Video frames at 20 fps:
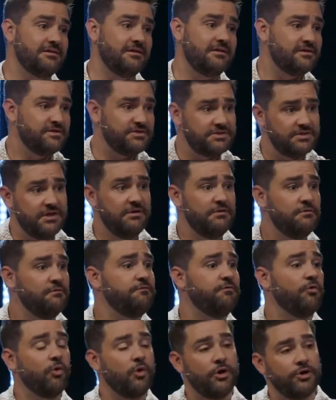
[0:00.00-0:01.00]
This
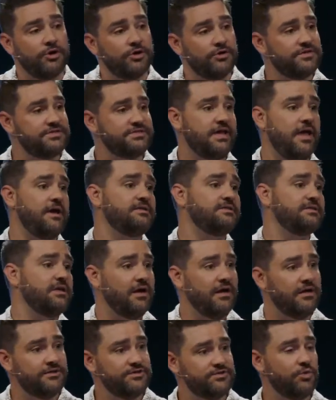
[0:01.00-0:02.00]
foreigner, this
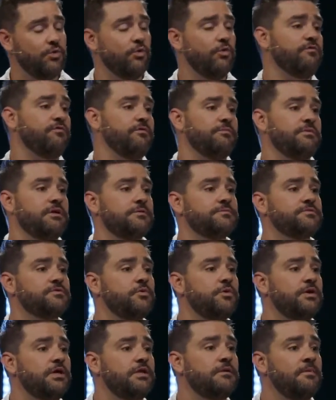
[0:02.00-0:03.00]
exile, this orphan becomes
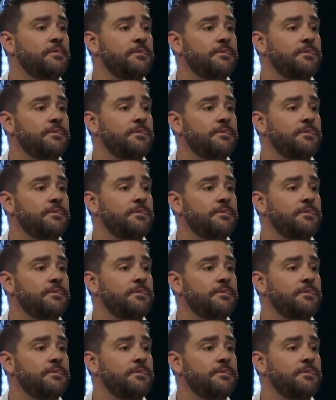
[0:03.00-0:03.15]
queen.